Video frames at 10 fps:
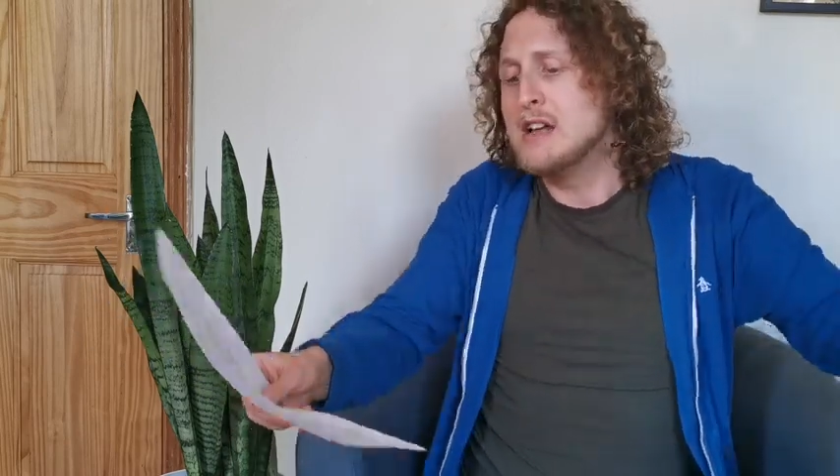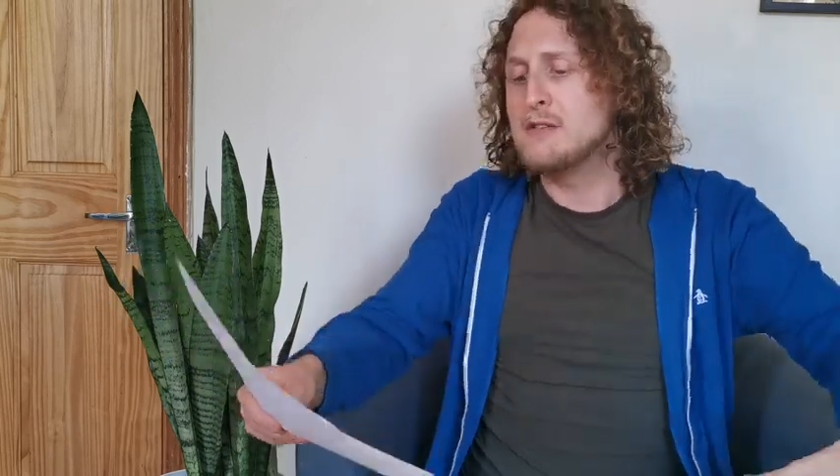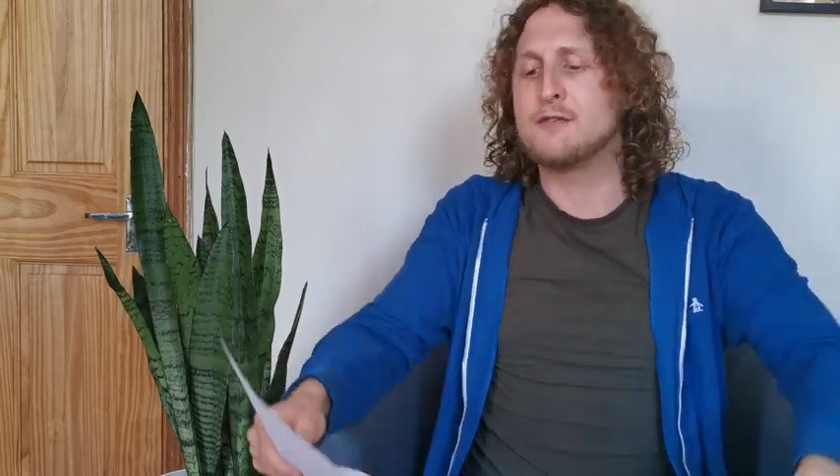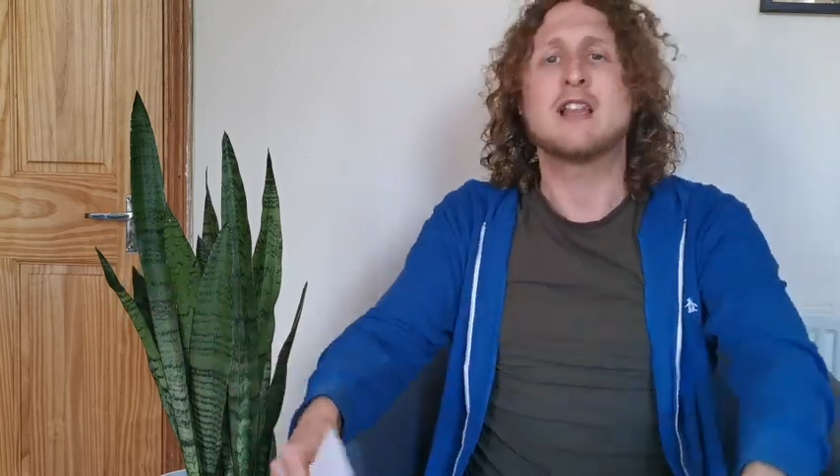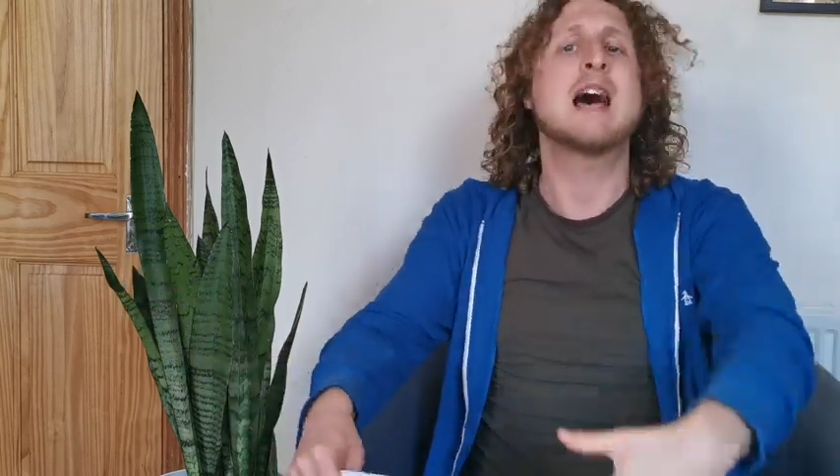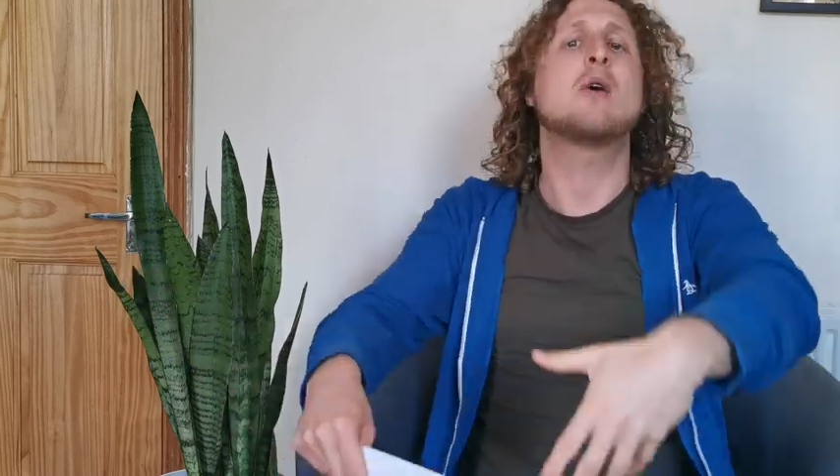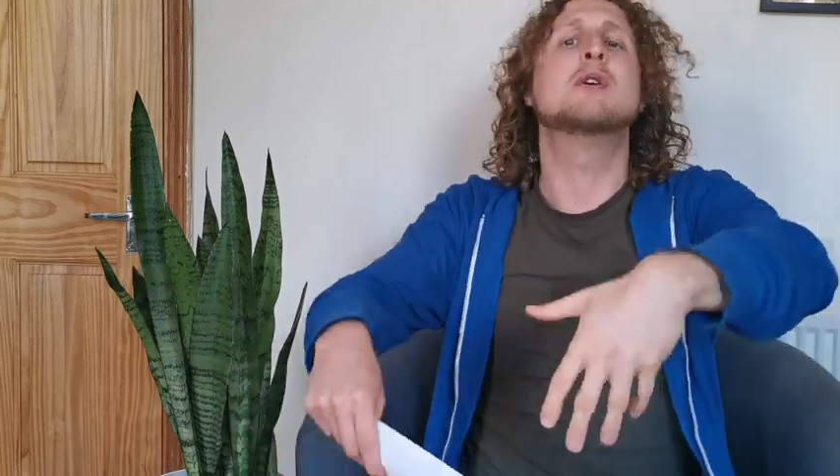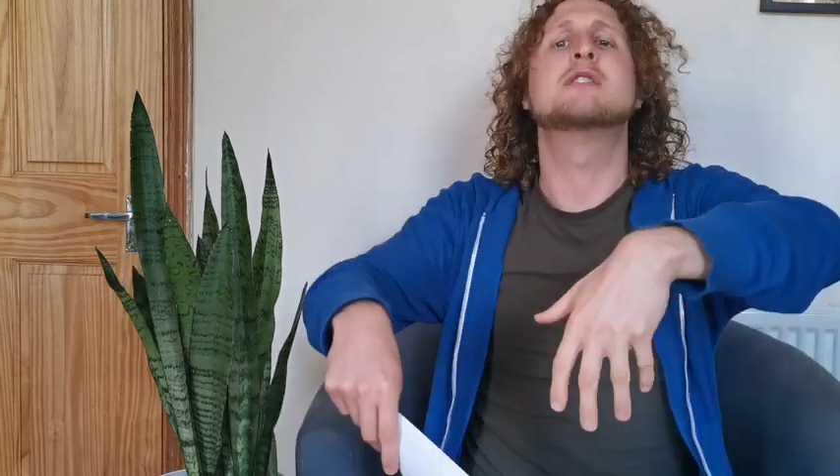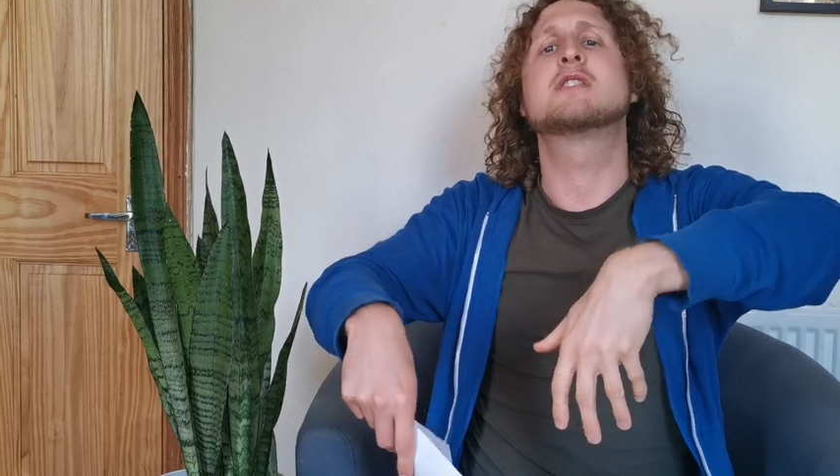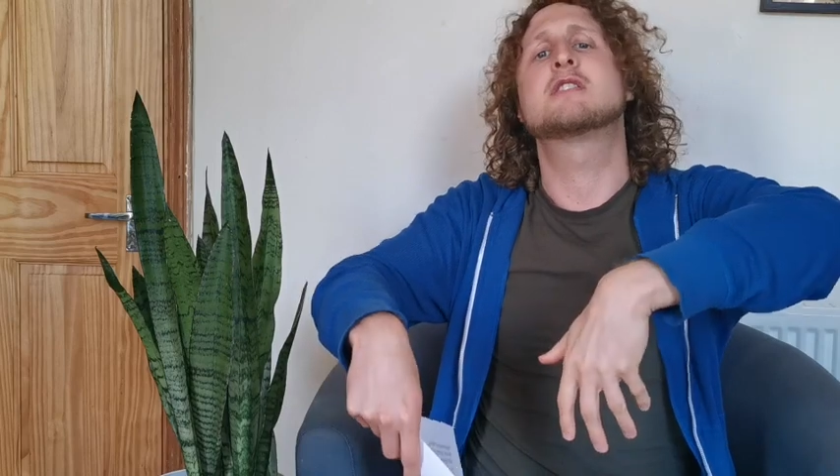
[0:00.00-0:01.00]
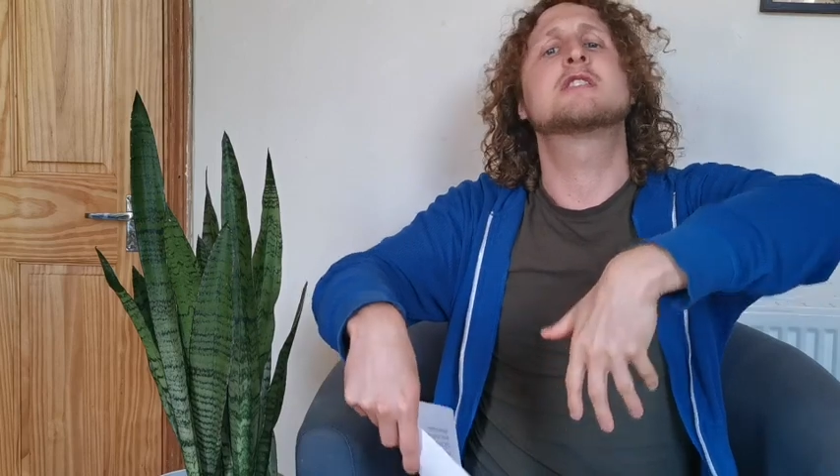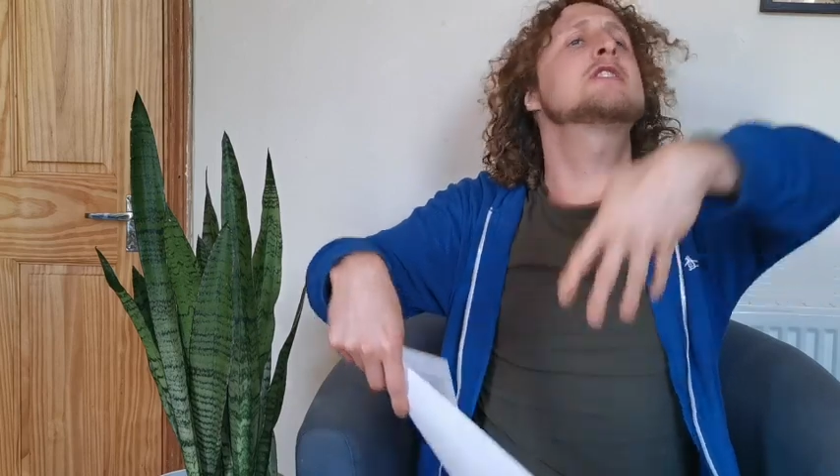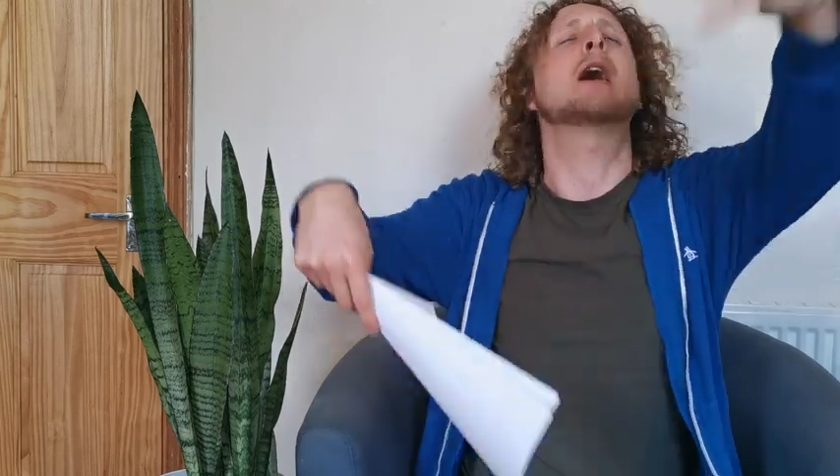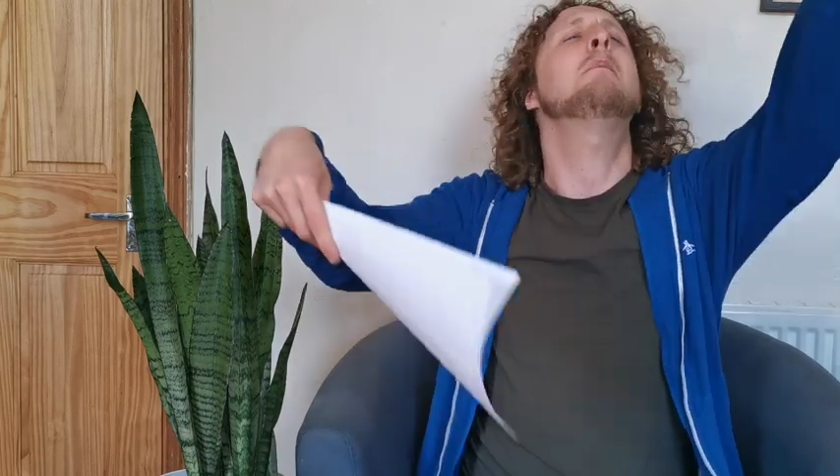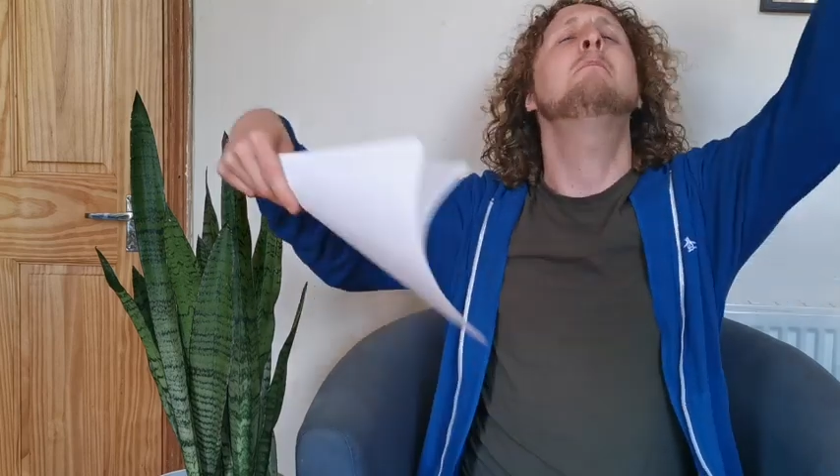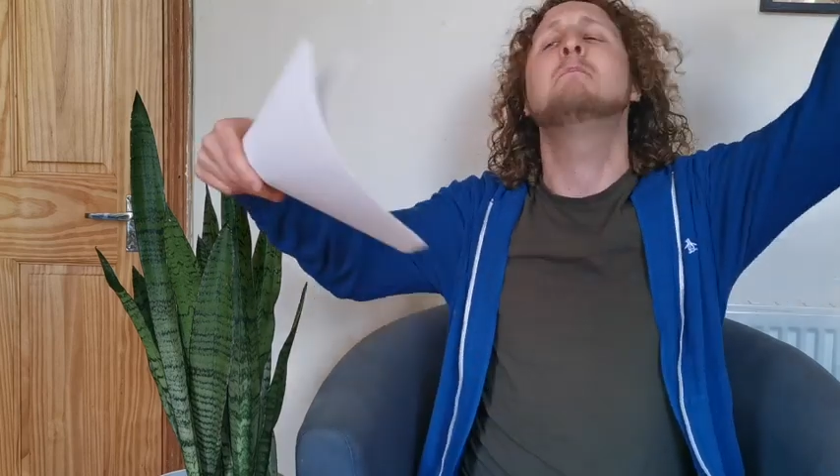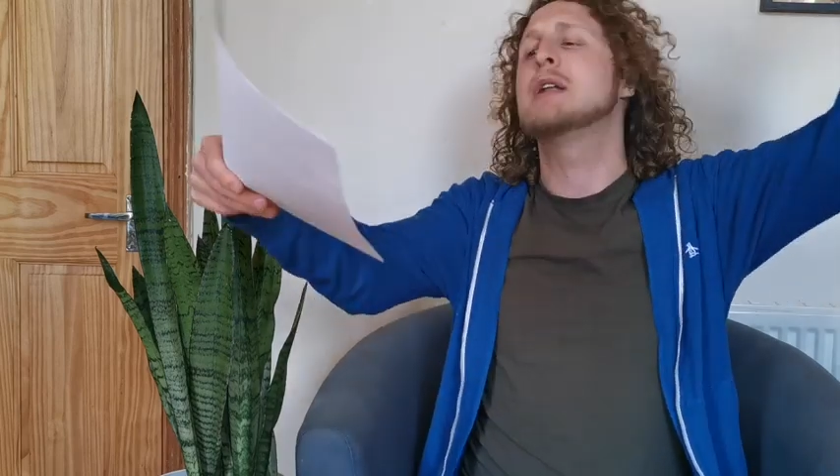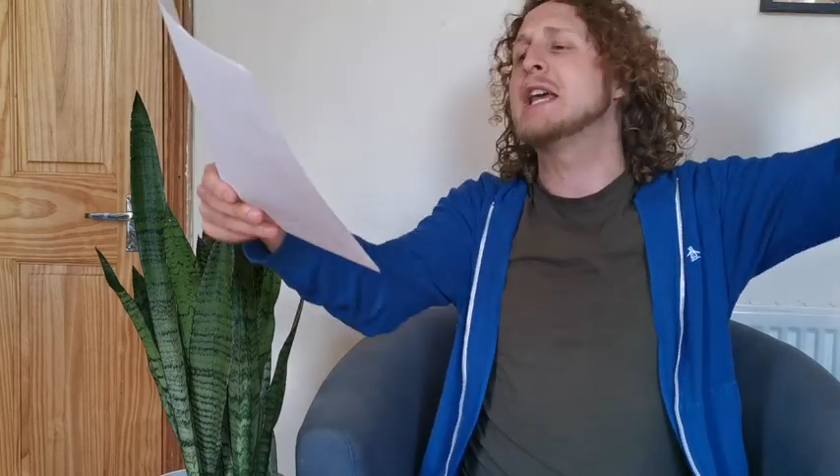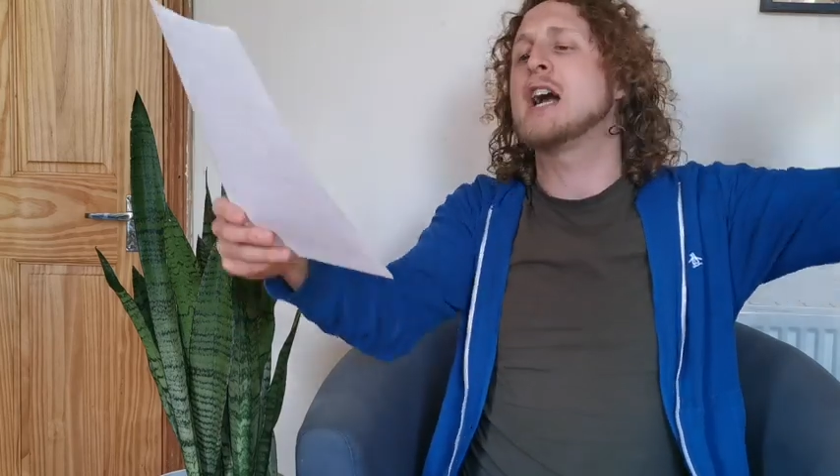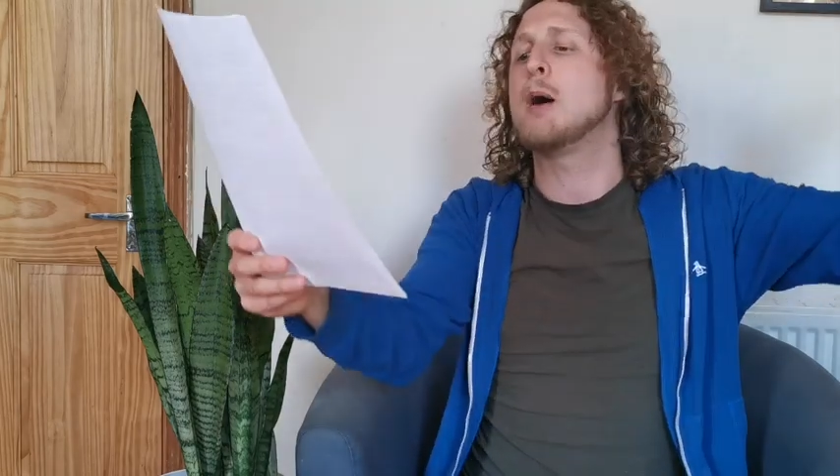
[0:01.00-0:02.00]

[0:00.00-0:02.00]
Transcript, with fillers: flowers tumbling